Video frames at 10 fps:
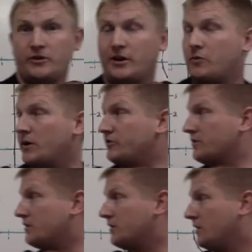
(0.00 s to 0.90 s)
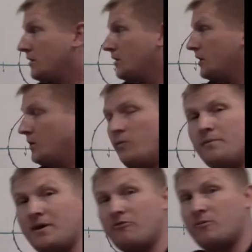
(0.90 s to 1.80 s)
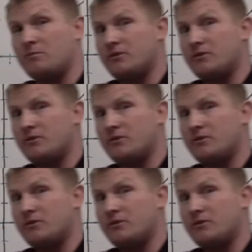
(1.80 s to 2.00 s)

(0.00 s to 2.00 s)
equation we may remember